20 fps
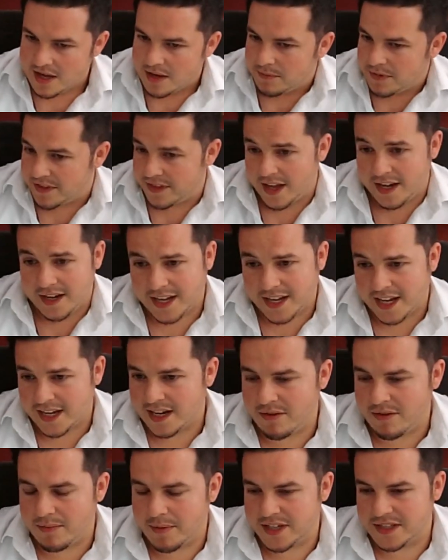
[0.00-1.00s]
But then again,
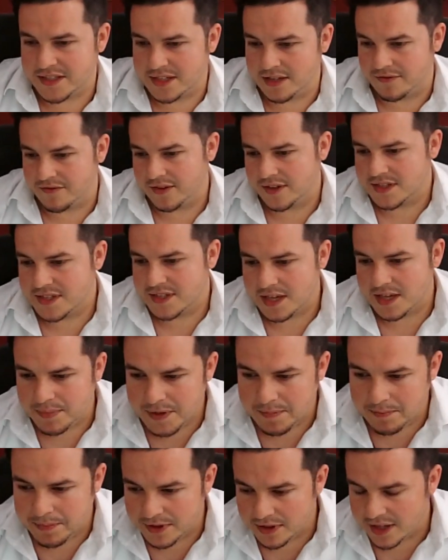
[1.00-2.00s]
everybody's different. Some
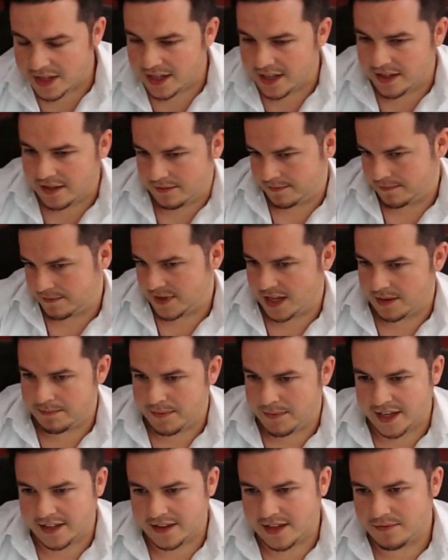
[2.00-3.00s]
people, they can
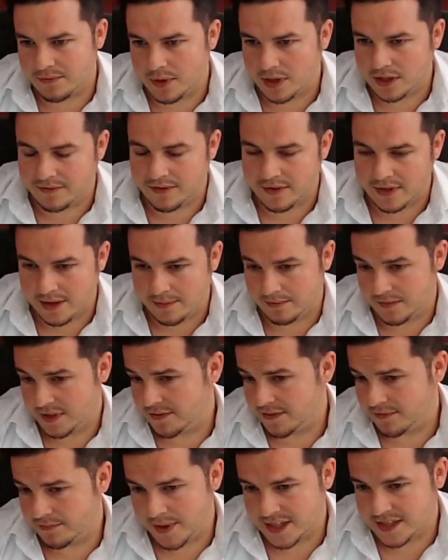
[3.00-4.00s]
make that work for them
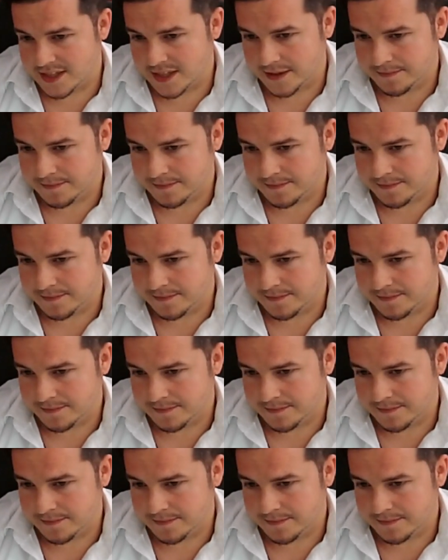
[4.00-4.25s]
even better.